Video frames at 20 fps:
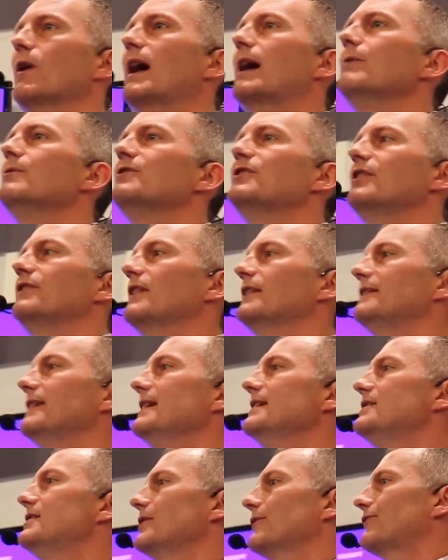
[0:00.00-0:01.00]
How is it that
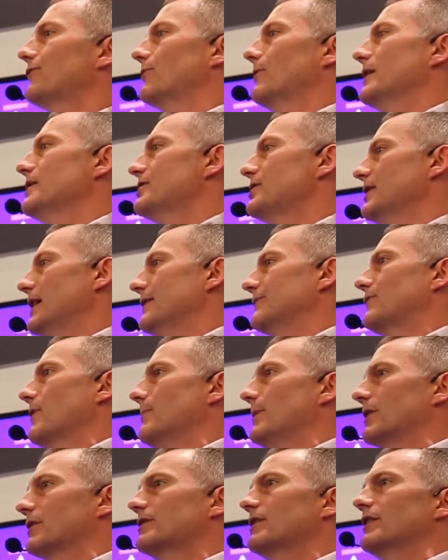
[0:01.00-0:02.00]
they differentiate
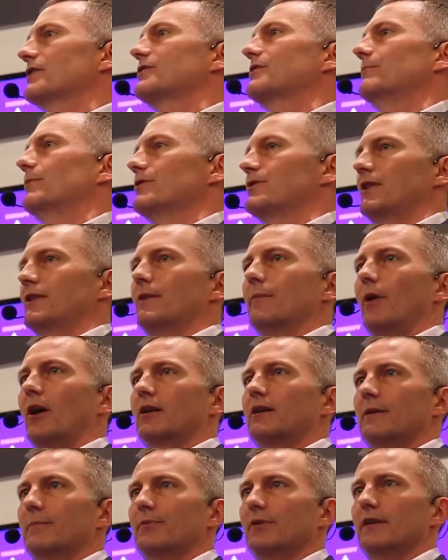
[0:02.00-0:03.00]
from their customers in the
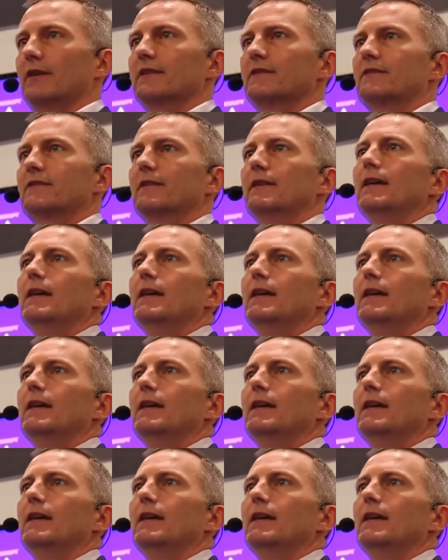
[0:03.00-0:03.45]
marketplace?